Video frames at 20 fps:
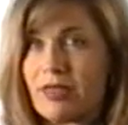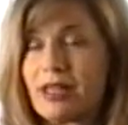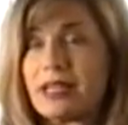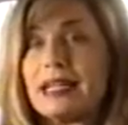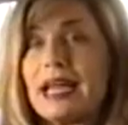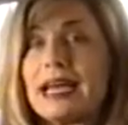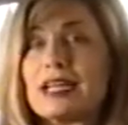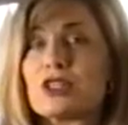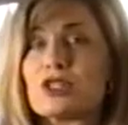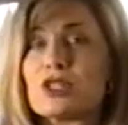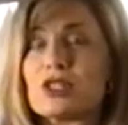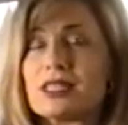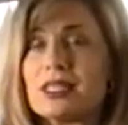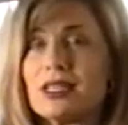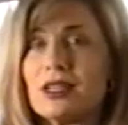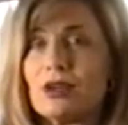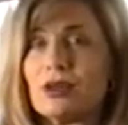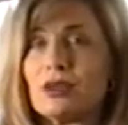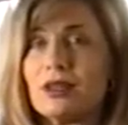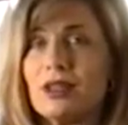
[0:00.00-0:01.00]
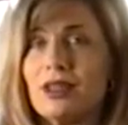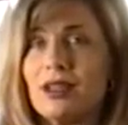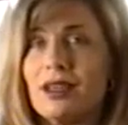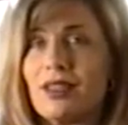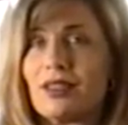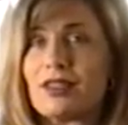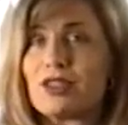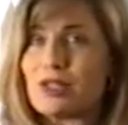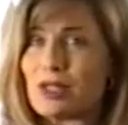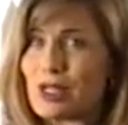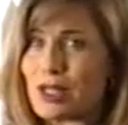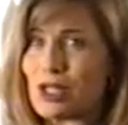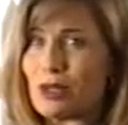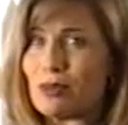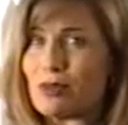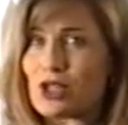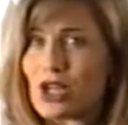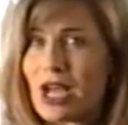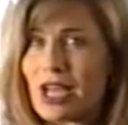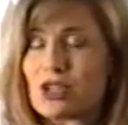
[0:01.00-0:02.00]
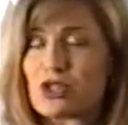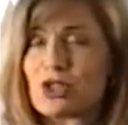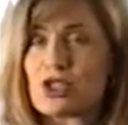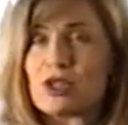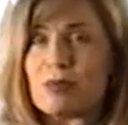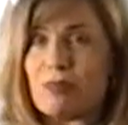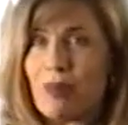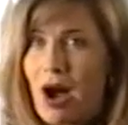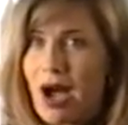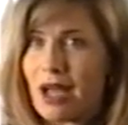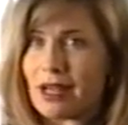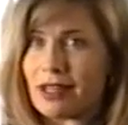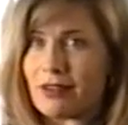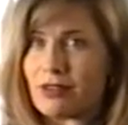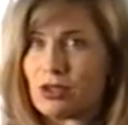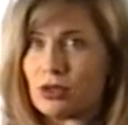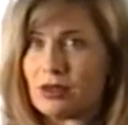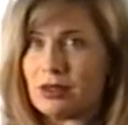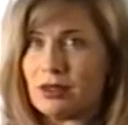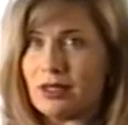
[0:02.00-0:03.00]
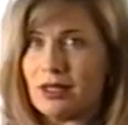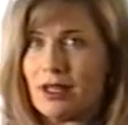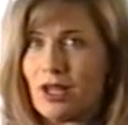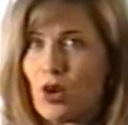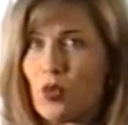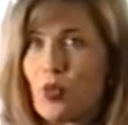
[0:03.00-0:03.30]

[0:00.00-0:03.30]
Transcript: Then later still, the system changes to bi-level,